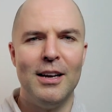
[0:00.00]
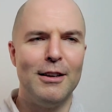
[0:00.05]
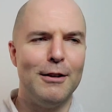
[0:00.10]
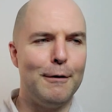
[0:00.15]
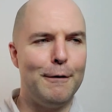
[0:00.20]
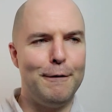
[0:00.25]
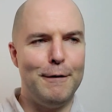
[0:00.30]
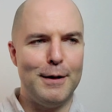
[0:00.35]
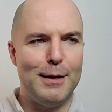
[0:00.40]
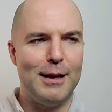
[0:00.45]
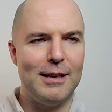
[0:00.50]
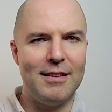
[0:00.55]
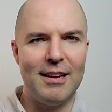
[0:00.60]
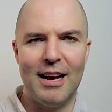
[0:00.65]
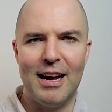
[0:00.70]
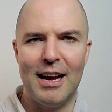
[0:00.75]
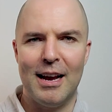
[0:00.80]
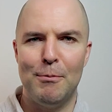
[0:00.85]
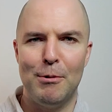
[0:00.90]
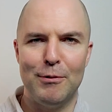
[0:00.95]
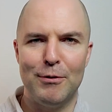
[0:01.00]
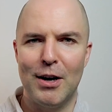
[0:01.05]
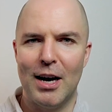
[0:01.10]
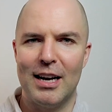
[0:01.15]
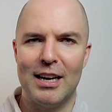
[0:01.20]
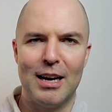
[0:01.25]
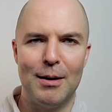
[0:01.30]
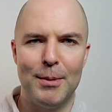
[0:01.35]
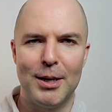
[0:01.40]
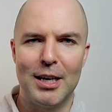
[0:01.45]
to fit the time we've
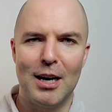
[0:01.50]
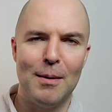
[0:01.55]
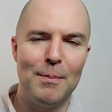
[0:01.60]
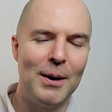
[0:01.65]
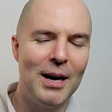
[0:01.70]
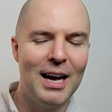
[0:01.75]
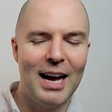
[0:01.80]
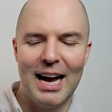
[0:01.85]
got coming up.